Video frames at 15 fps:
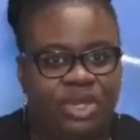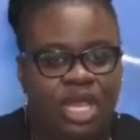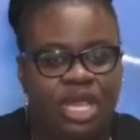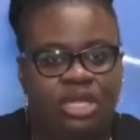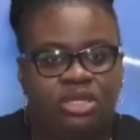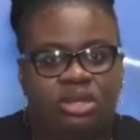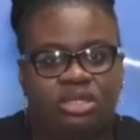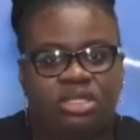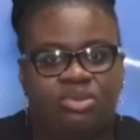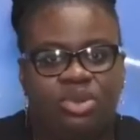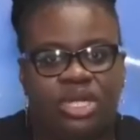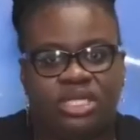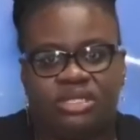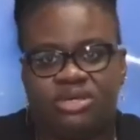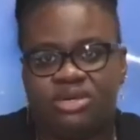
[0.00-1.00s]
Dr.
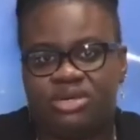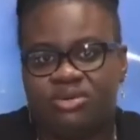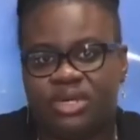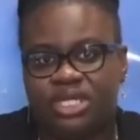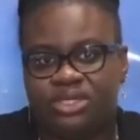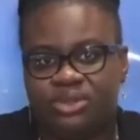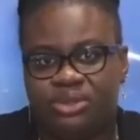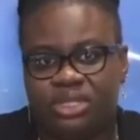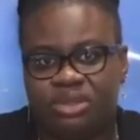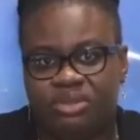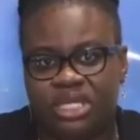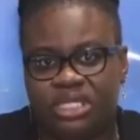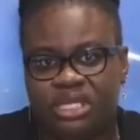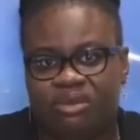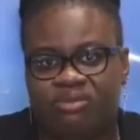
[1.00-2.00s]
Modest-Cohen told a
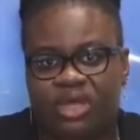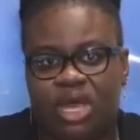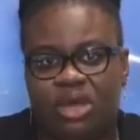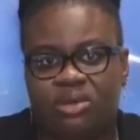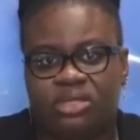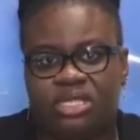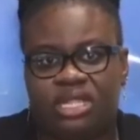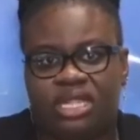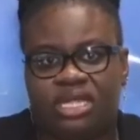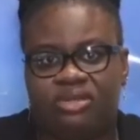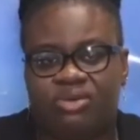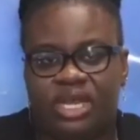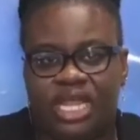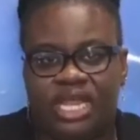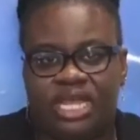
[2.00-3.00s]
meeting of the House that
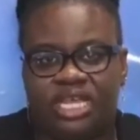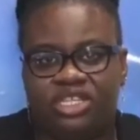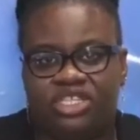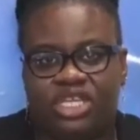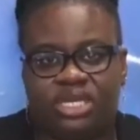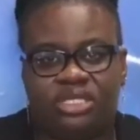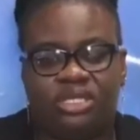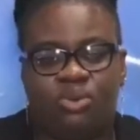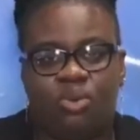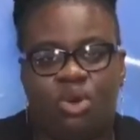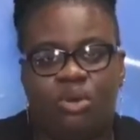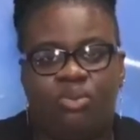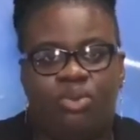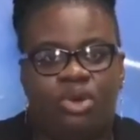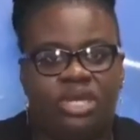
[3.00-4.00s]
Grenada injected
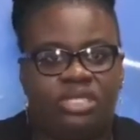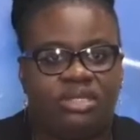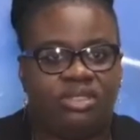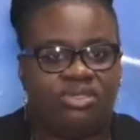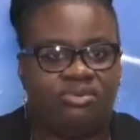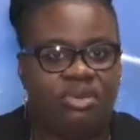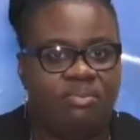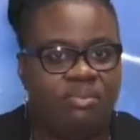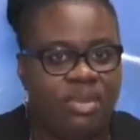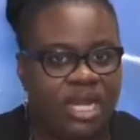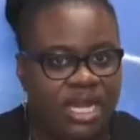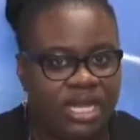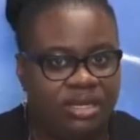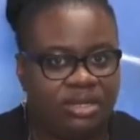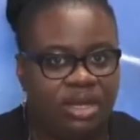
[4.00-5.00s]
$1.3
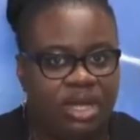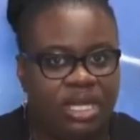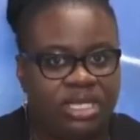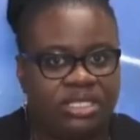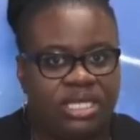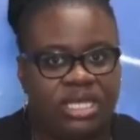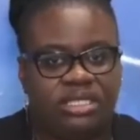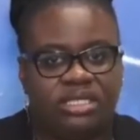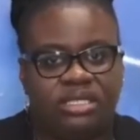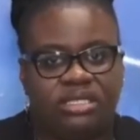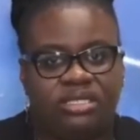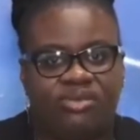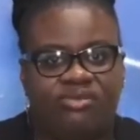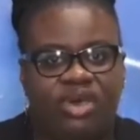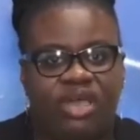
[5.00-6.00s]
million into the
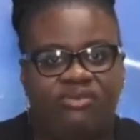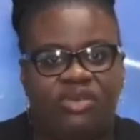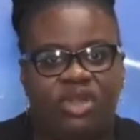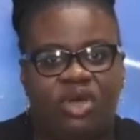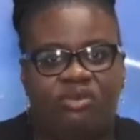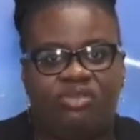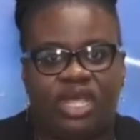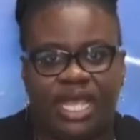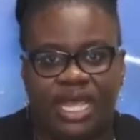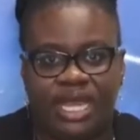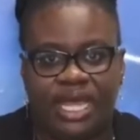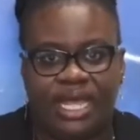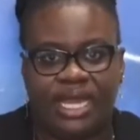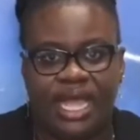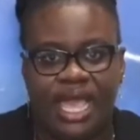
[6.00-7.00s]
survival of the
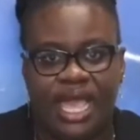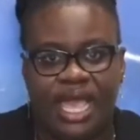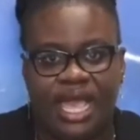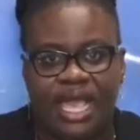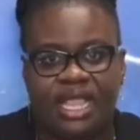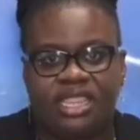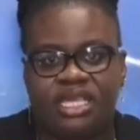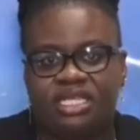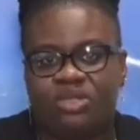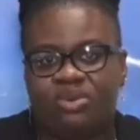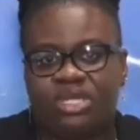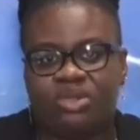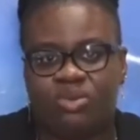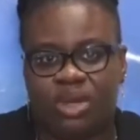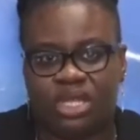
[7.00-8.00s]
airline, and this
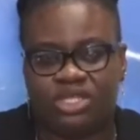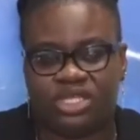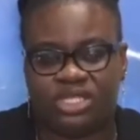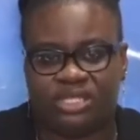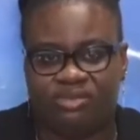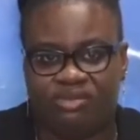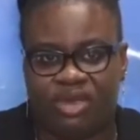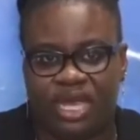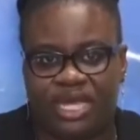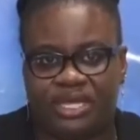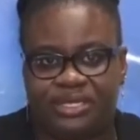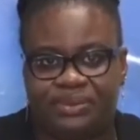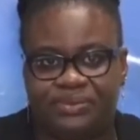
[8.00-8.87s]
was well justified.